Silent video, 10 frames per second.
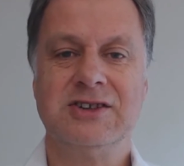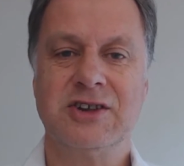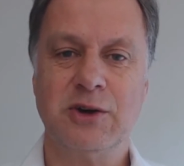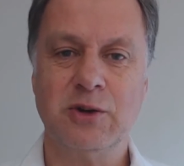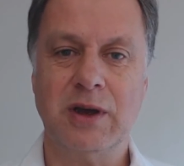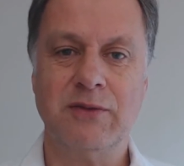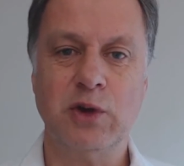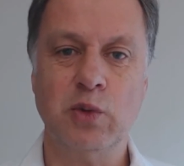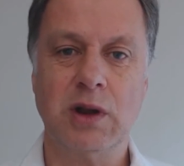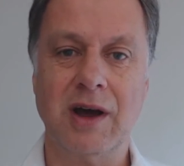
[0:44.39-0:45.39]
So
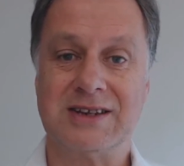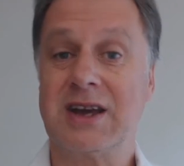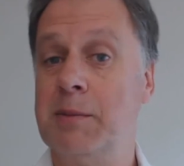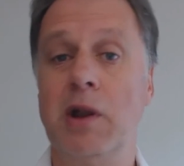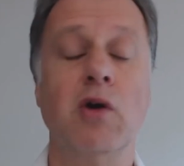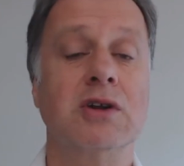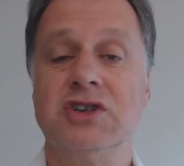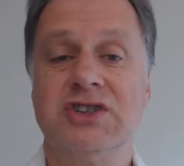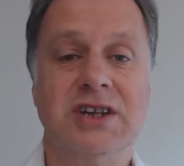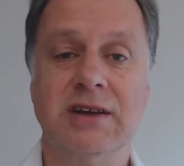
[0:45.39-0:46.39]
if you would like to come along and
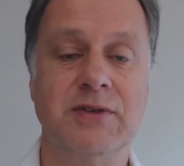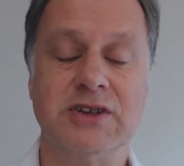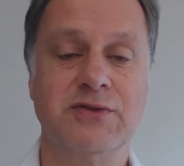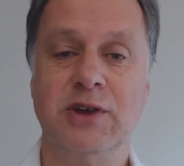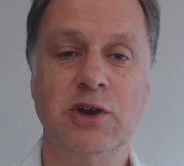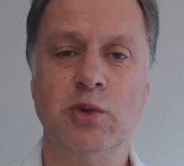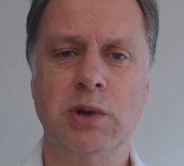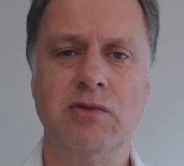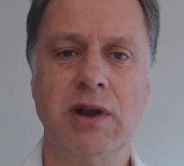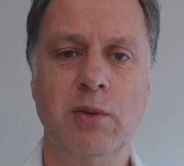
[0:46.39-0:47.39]
just see if it's for you,
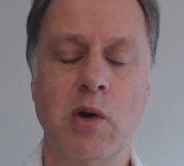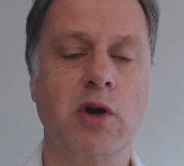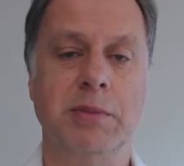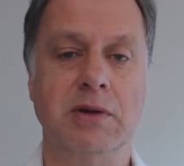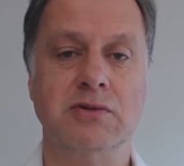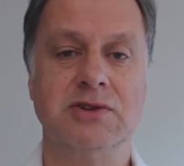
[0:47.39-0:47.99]
we'd really welcome you.